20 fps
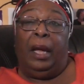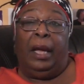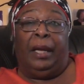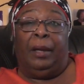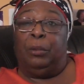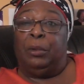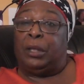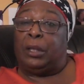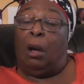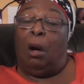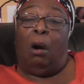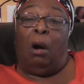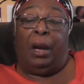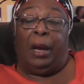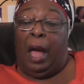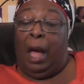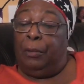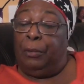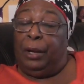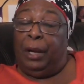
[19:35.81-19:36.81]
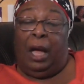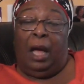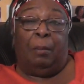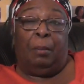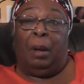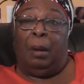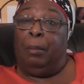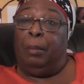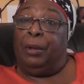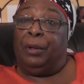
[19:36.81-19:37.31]
It was hard. I don't know how
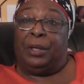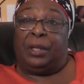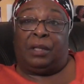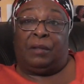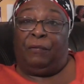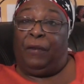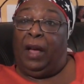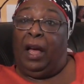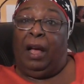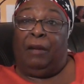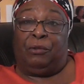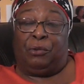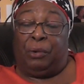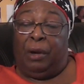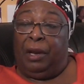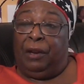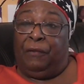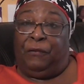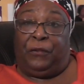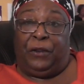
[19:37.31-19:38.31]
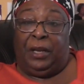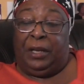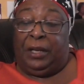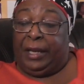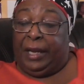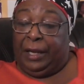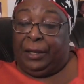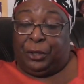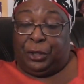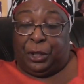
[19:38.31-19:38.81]
my mother survived trying to feed
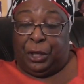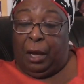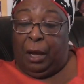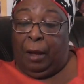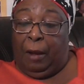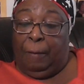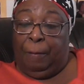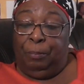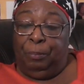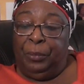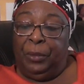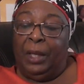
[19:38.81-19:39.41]
that child.